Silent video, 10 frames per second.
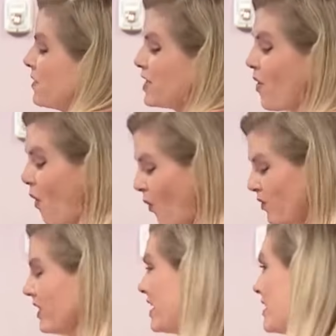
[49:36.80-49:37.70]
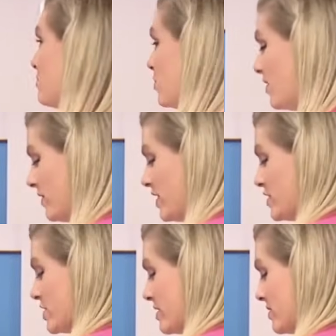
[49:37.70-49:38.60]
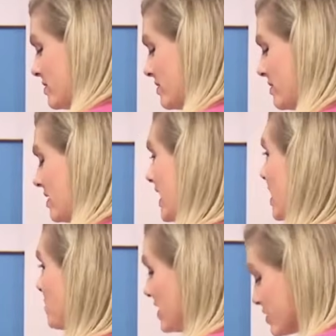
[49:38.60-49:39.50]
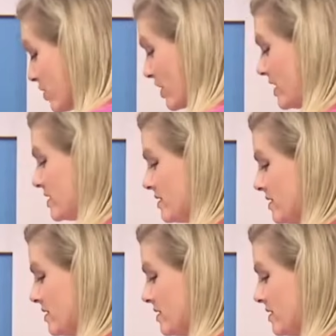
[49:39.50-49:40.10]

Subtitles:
The only privilege that can be asserted